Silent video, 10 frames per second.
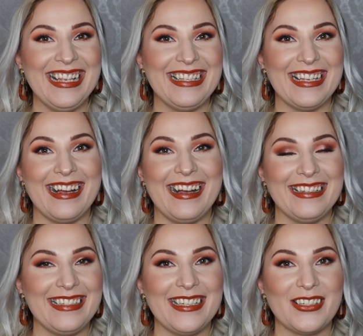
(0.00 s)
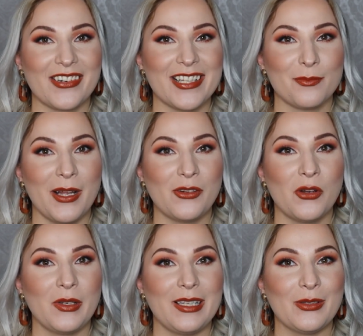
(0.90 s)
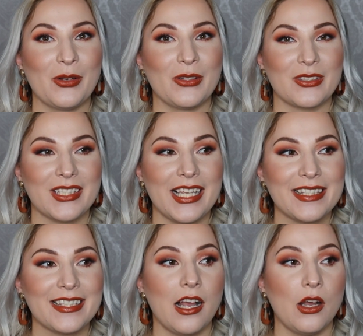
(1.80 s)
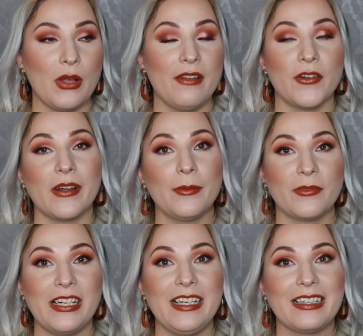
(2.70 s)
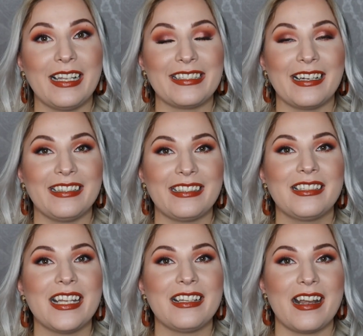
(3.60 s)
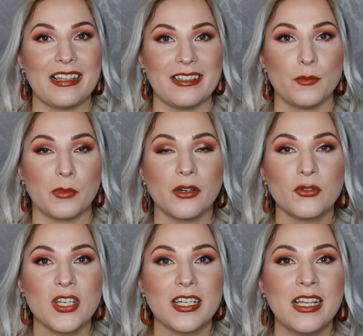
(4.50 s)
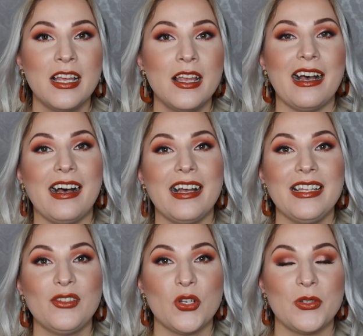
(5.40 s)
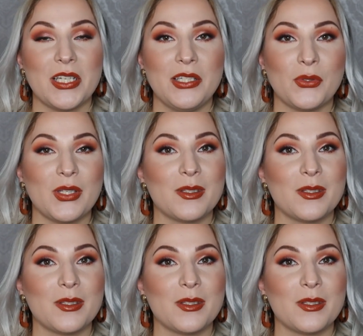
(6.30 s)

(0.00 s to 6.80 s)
yeah, I didn't reach my goal in all sets. However, I'm really glad I did this project. I joined into